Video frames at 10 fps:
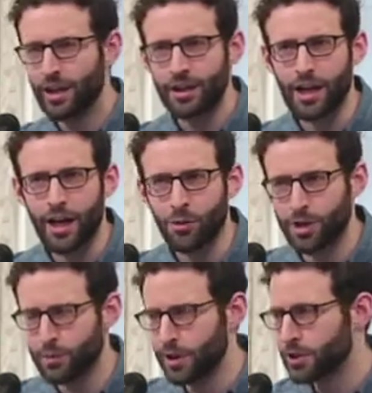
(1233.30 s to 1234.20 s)
And now
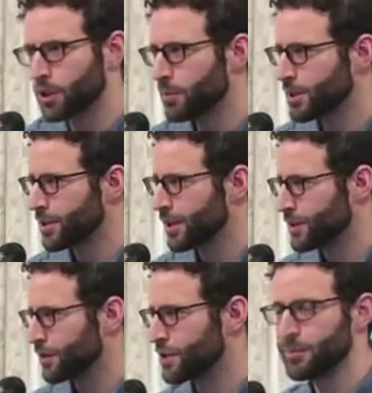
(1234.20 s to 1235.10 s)
when I read so much
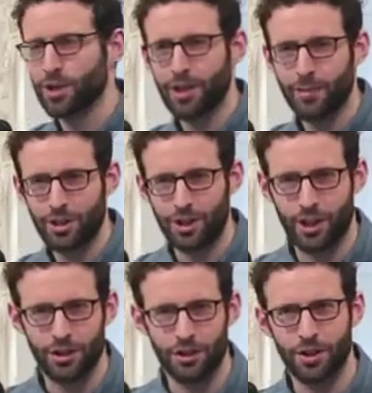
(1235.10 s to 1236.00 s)
science fiction about climate
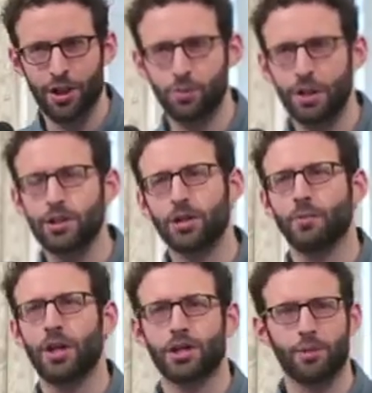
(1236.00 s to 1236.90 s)
change, and I read so
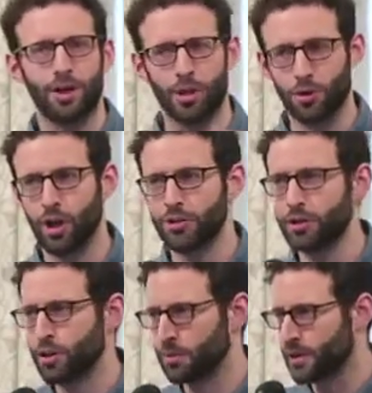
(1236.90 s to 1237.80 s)
much about how we're all
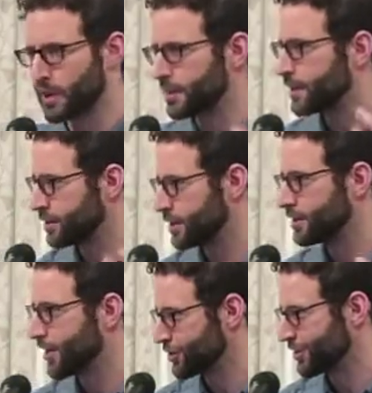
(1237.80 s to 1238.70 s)
doomed, I sense this
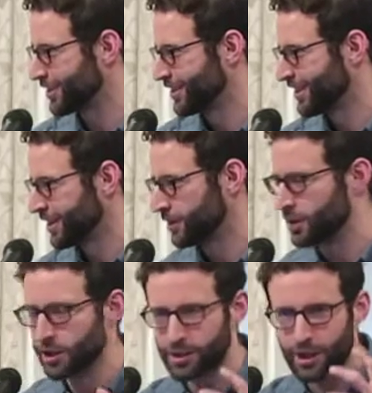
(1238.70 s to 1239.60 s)
danger, that
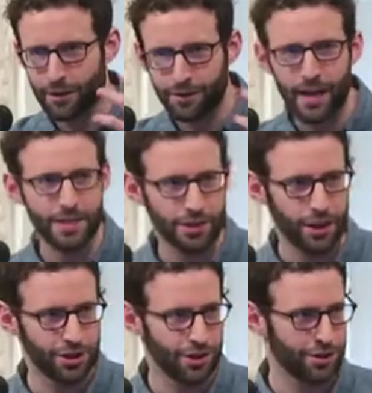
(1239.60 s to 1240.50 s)
there is a kind of
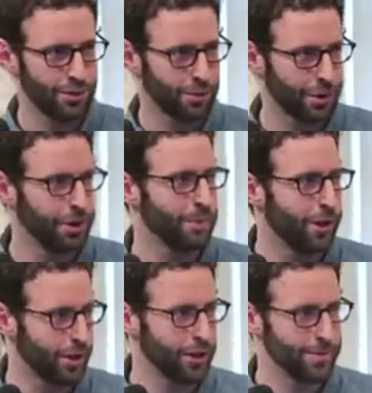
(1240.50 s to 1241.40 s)
fascination with the
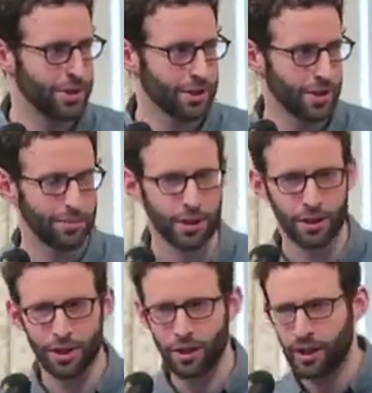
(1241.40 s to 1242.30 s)
apocalypse that is coming,
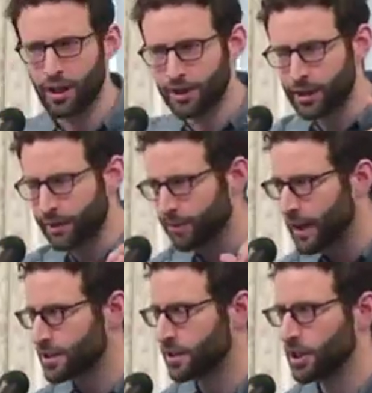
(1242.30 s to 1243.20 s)
and that
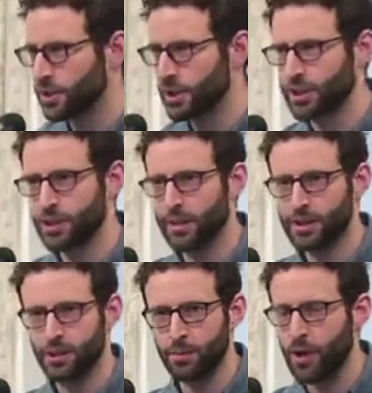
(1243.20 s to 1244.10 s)
fascination actually
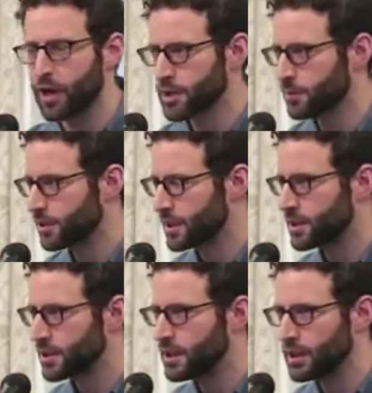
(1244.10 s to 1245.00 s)
makes it impossible to
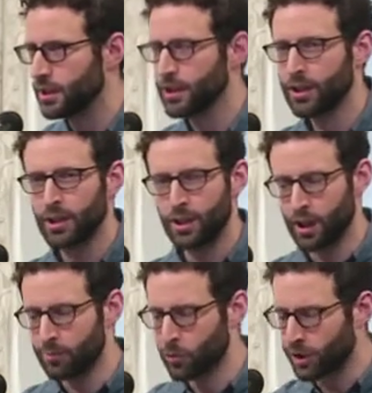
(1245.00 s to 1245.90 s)
see
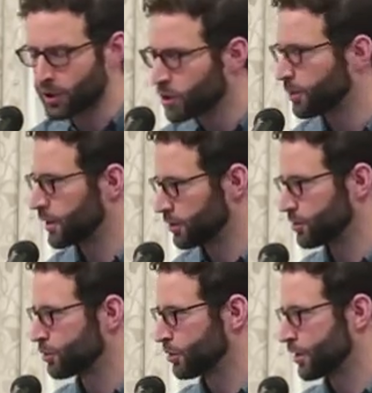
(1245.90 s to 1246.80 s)
a more incremental
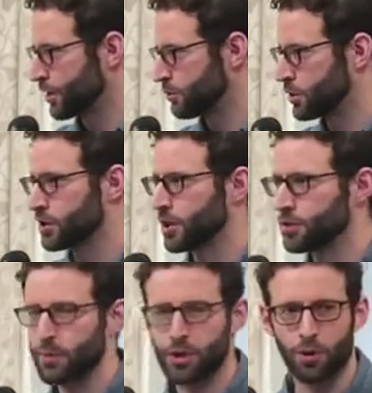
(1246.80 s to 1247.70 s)
story, which is
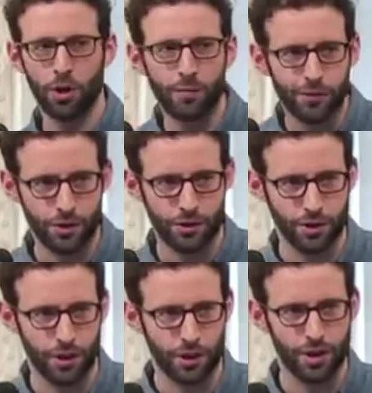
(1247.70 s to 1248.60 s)
also a much more hopeful
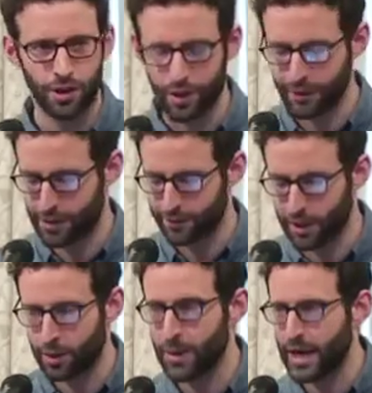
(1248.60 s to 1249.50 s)
story, of us
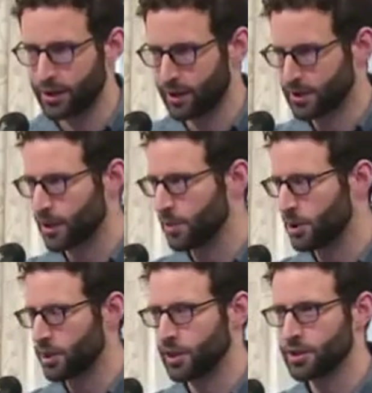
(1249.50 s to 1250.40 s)
fighting back against
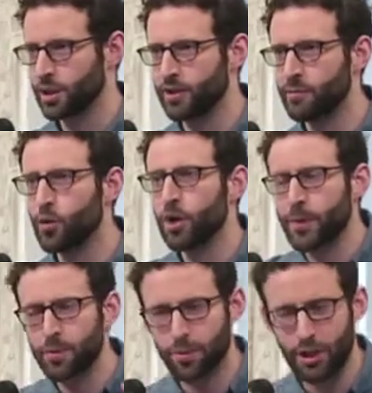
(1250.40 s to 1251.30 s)
climate change, and of more
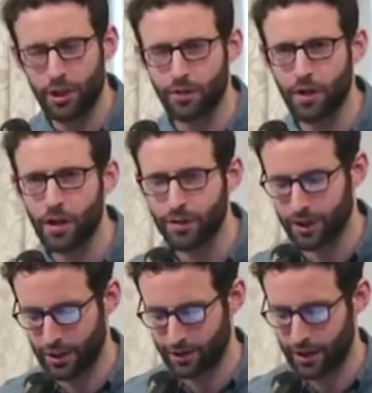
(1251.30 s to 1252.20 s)
people being
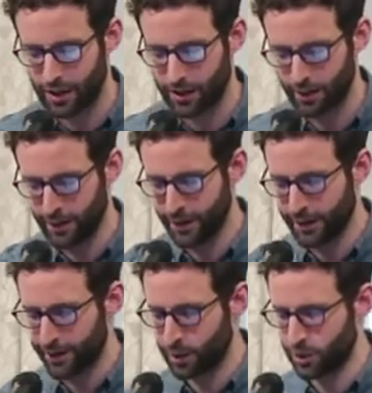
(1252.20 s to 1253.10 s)
involved in this fight
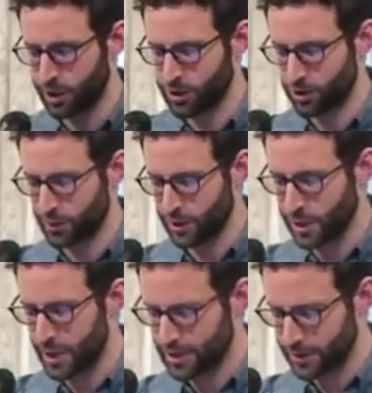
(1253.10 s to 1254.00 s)
than we initially
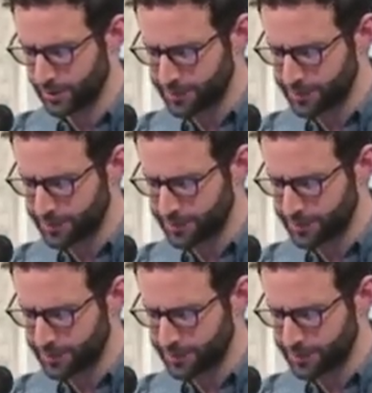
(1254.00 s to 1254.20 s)
realized.